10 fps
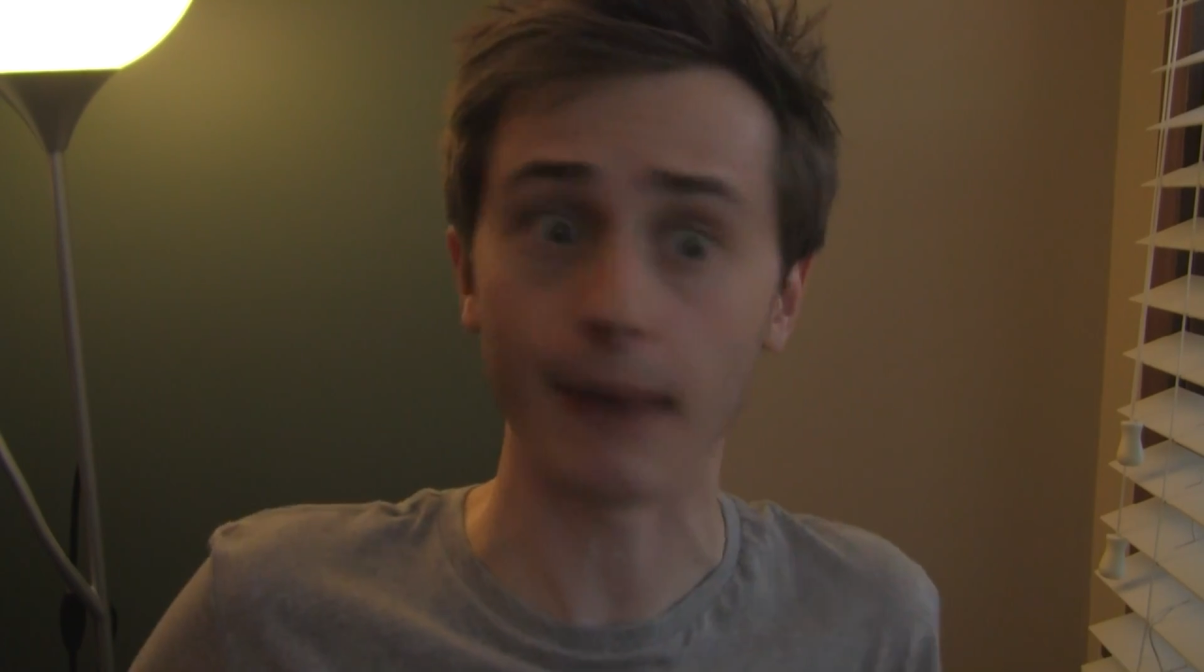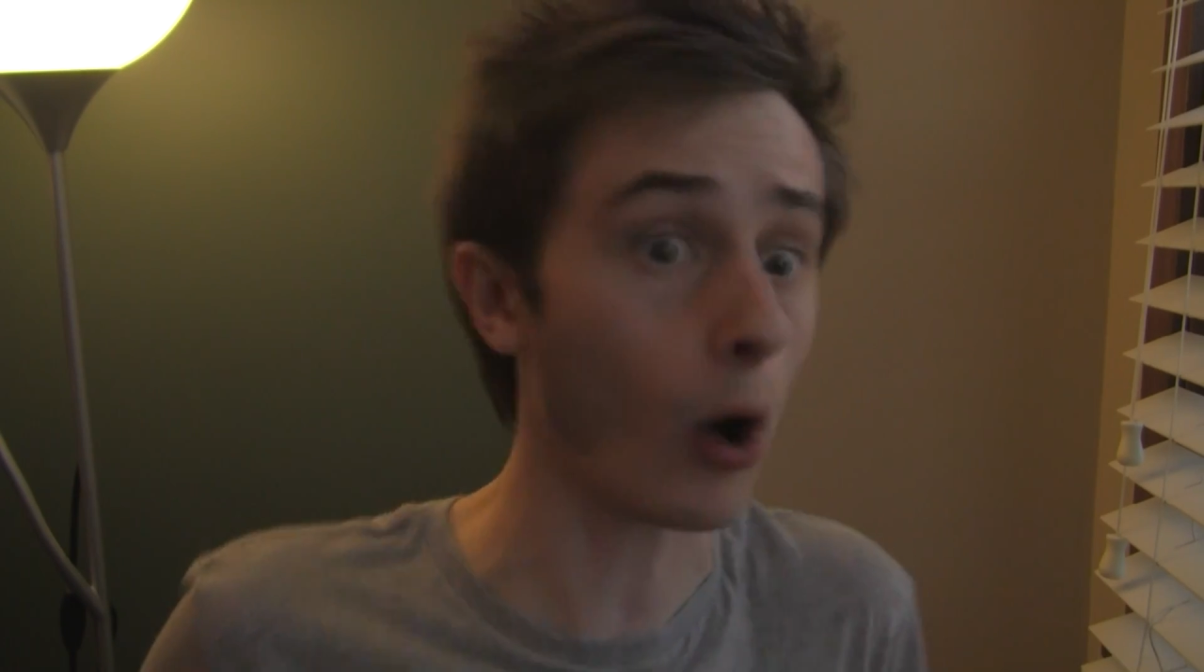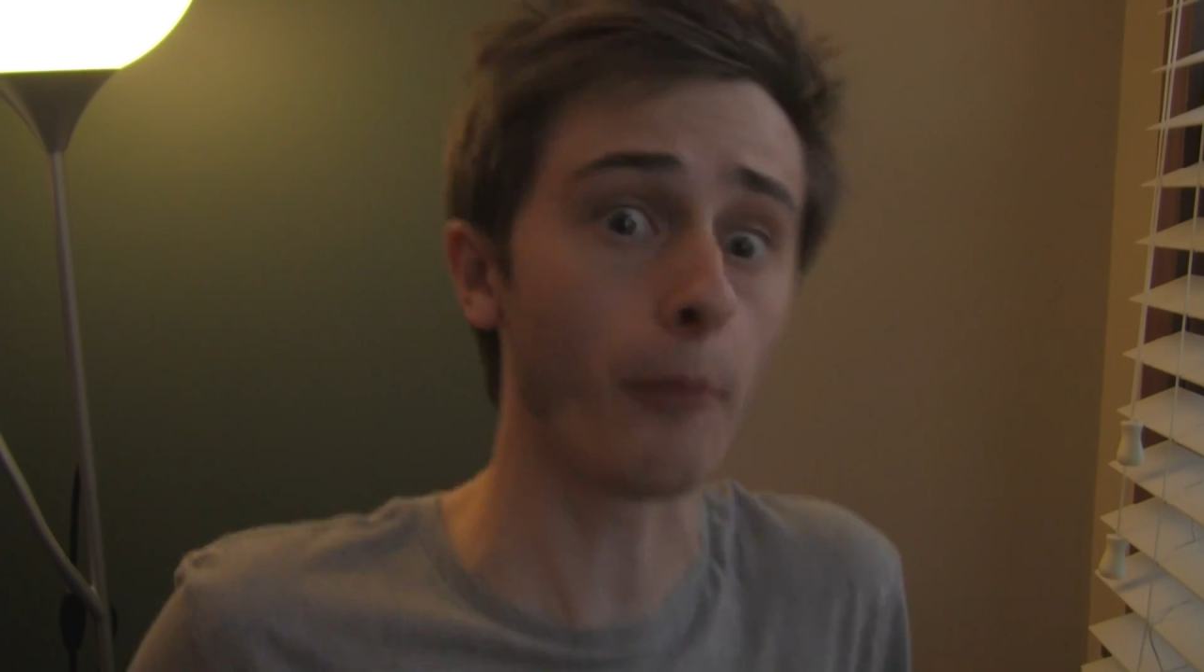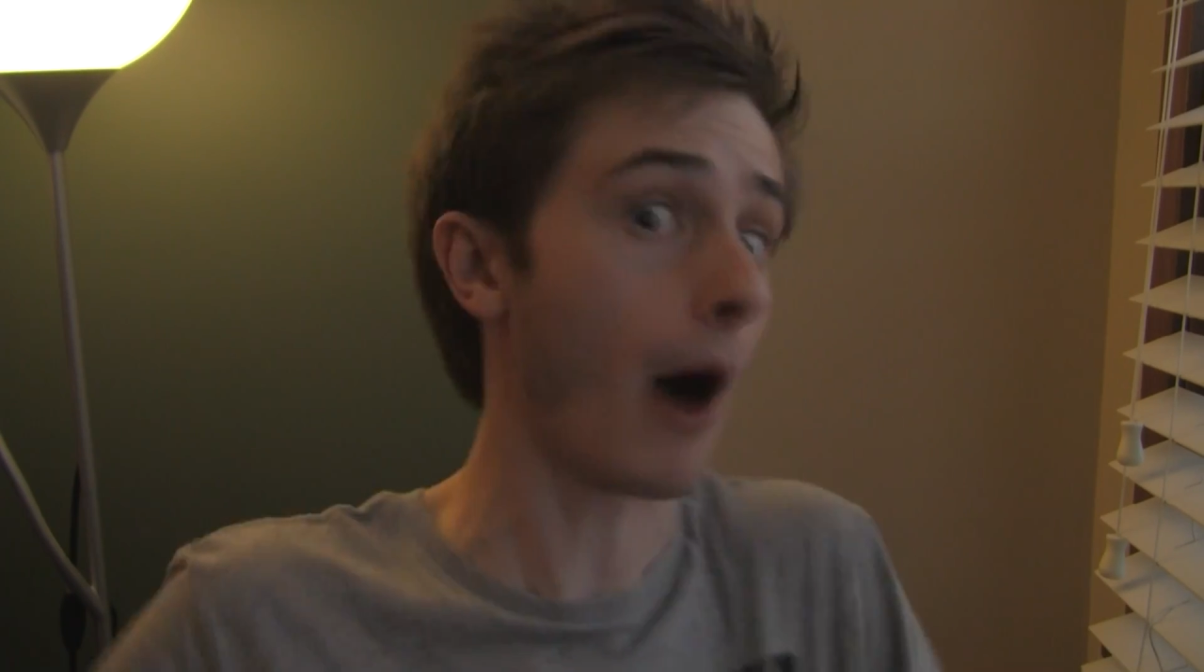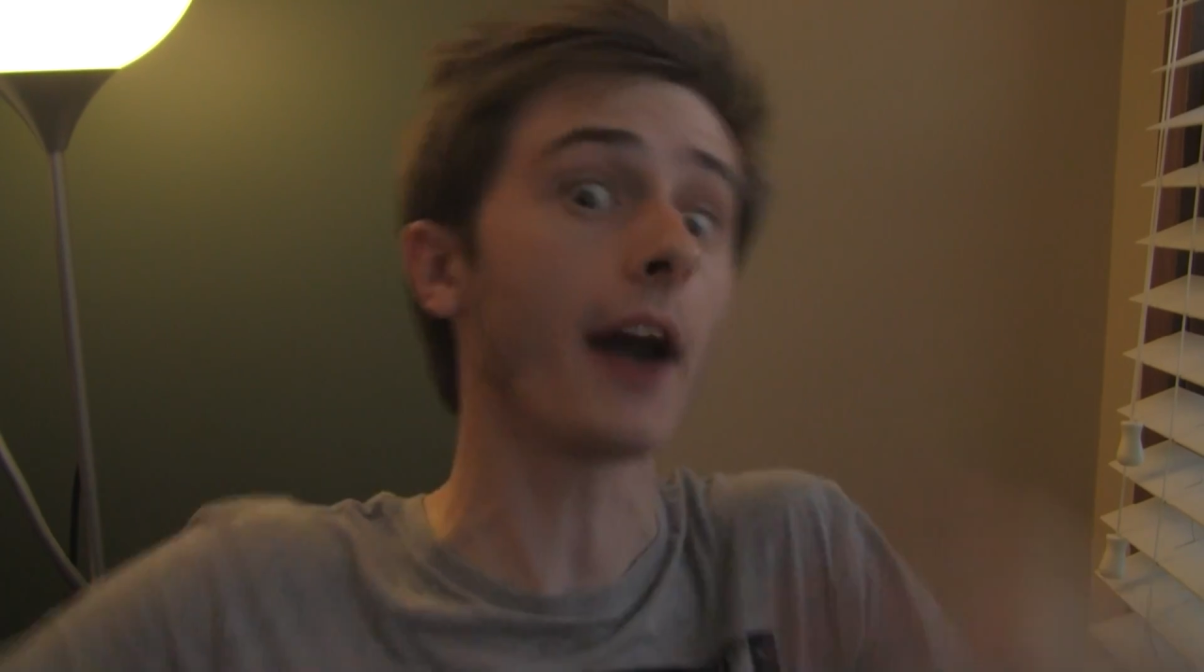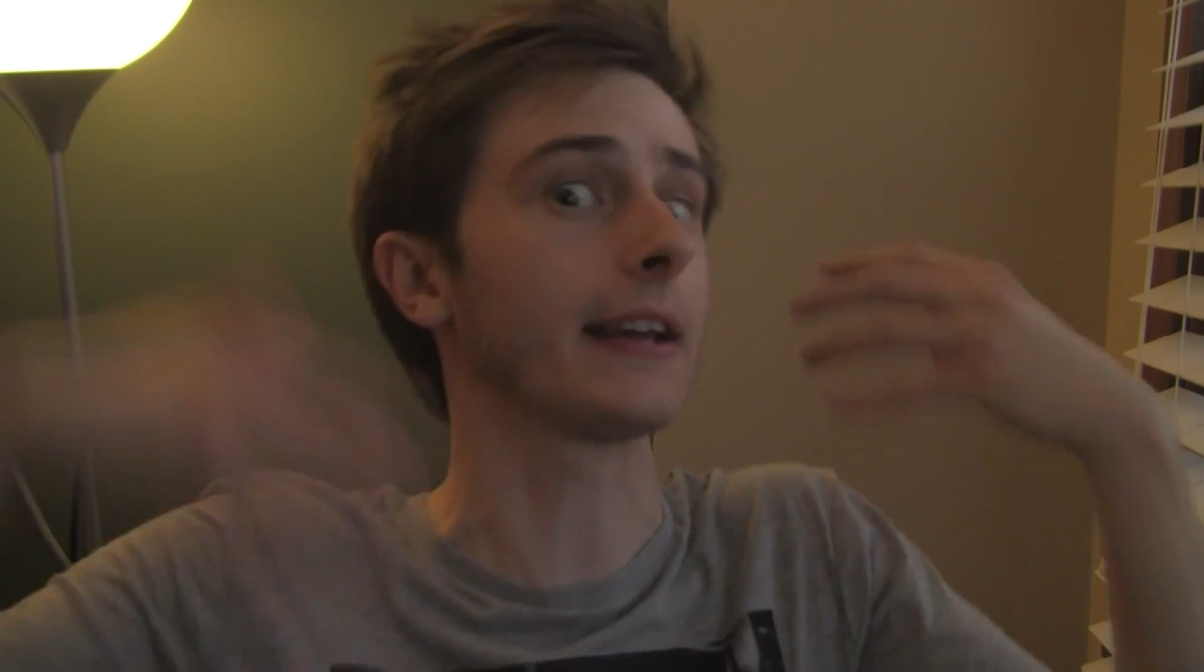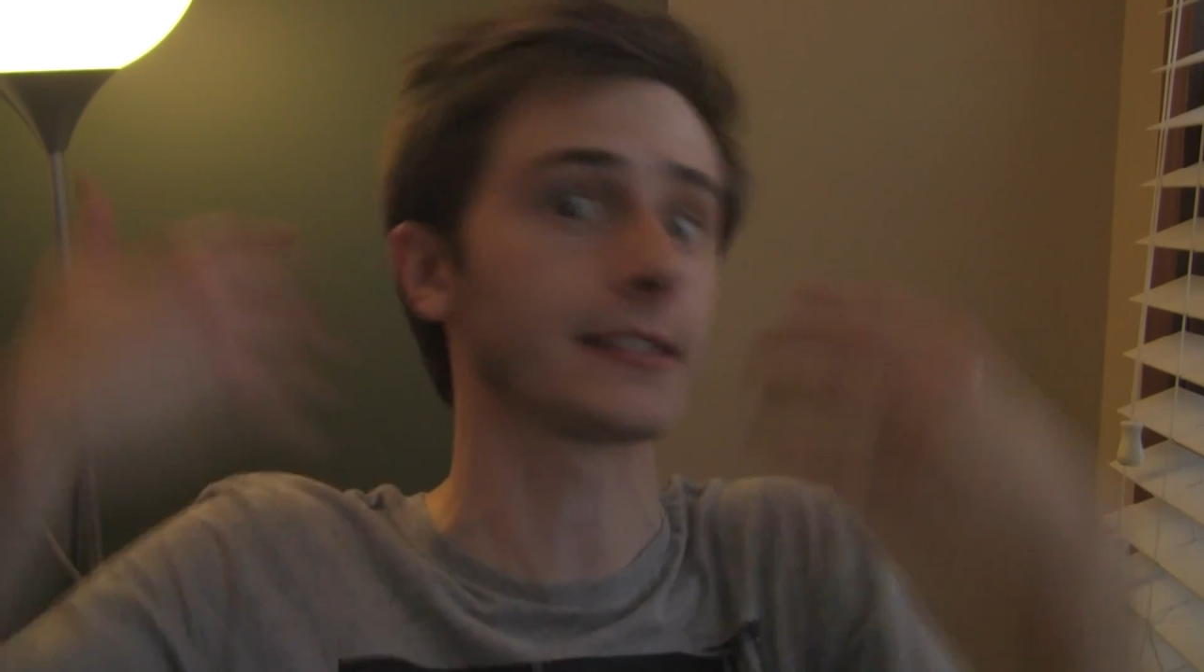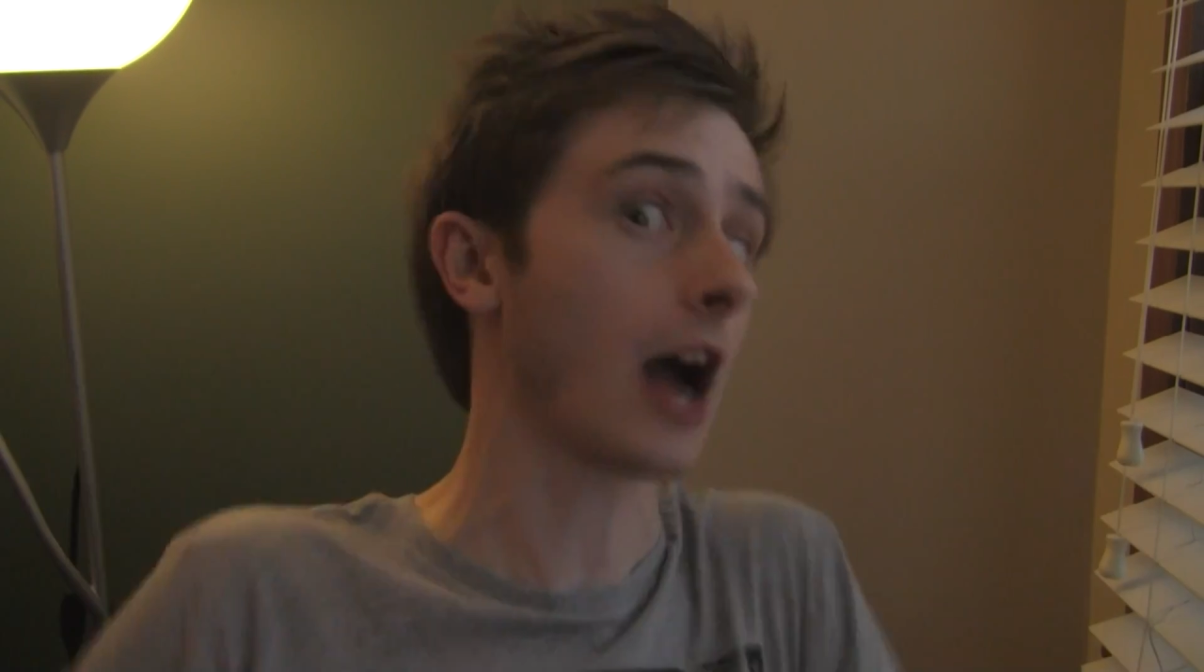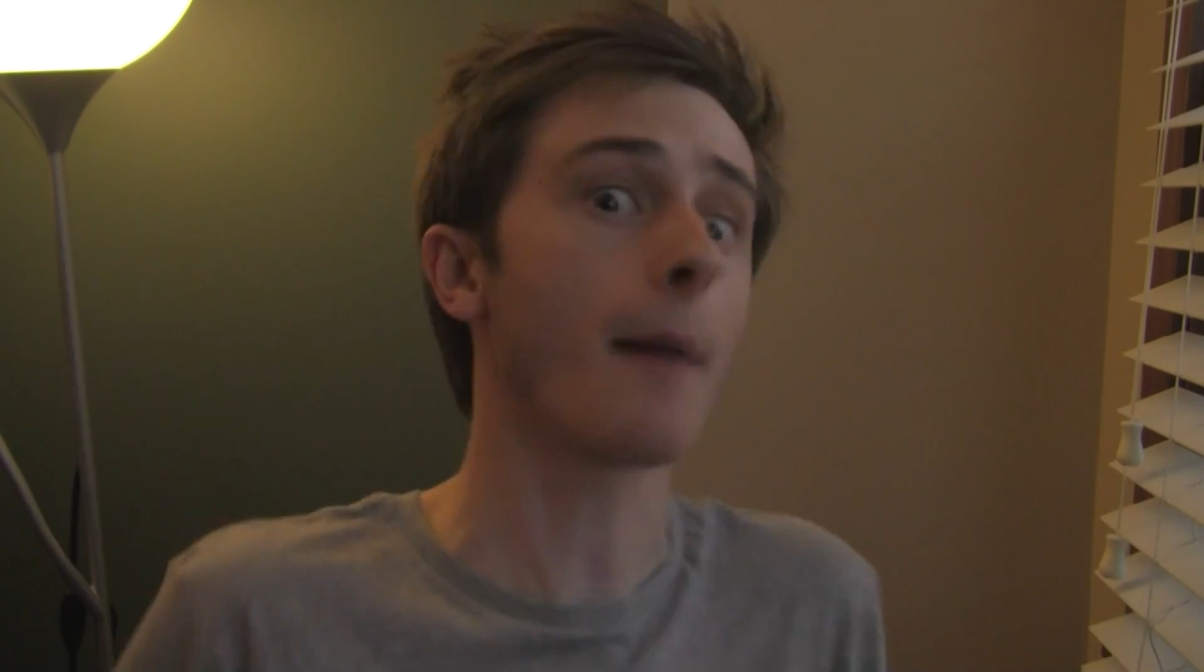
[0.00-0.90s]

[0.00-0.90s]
My whole body is